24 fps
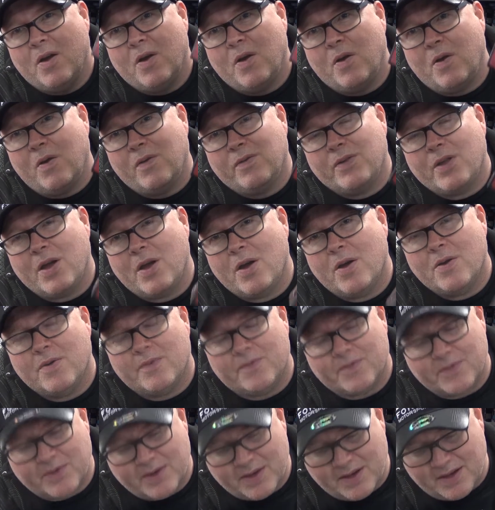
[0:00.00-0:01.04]
Although
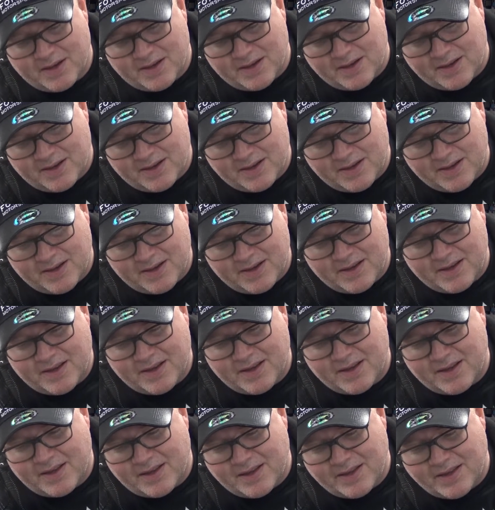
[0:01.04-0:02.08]

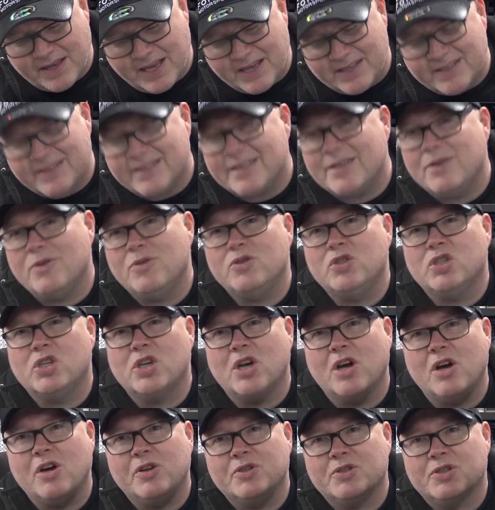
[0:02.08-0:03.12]
they still
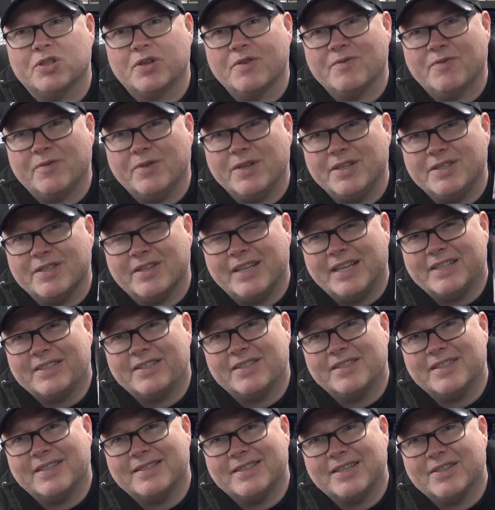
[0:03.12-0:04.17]
charge you for this
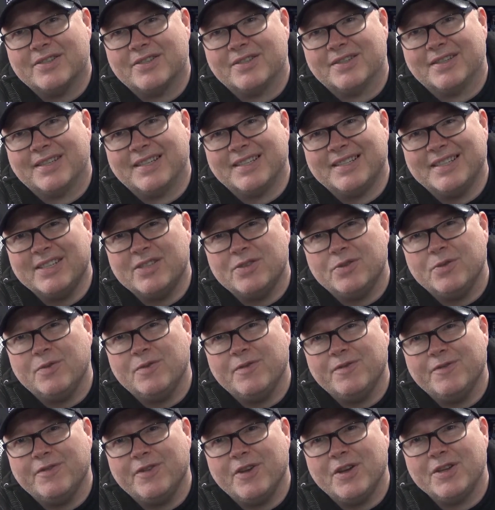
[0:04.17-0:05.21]
collector's edition an additional
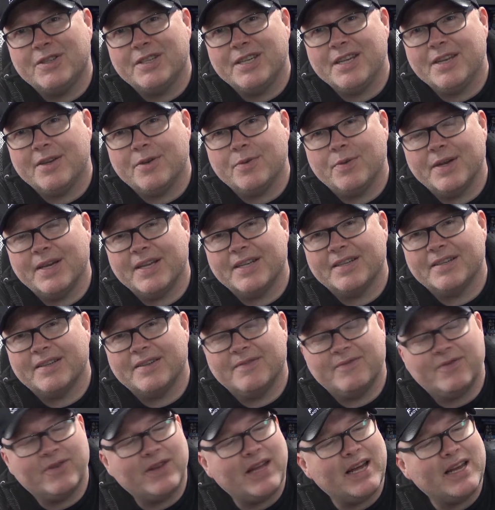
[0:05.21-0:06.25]
30 quid,
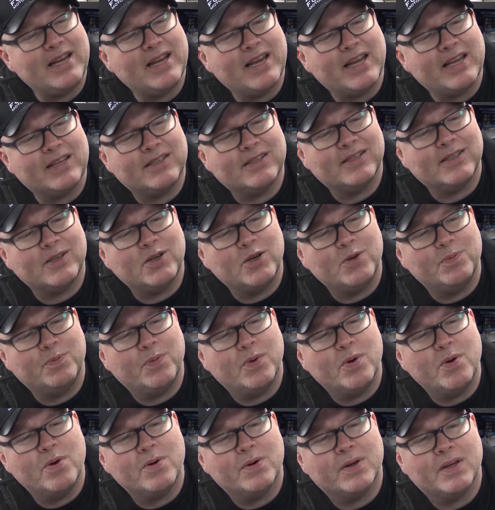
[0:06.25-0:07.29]
and for that you get a
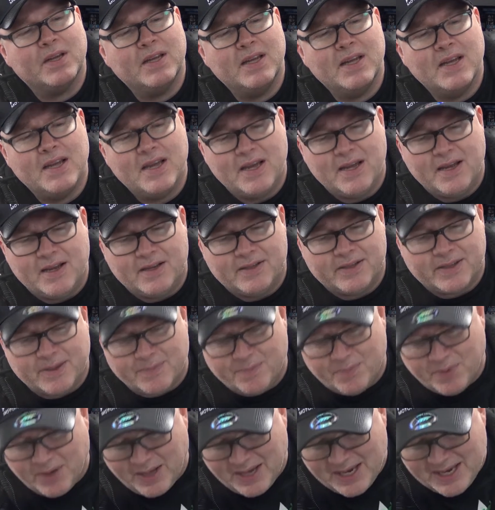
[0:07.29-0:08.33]
steelbook,
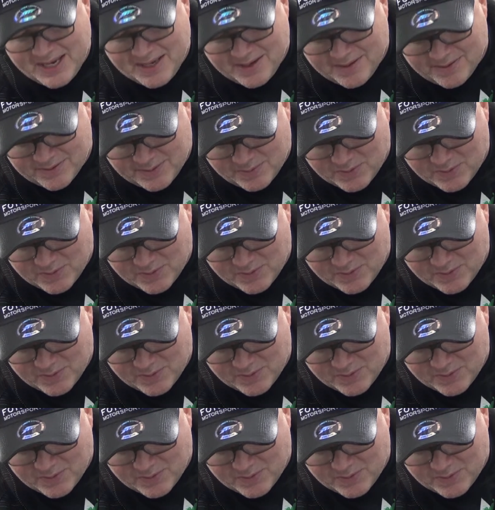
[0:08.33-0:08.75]
some kind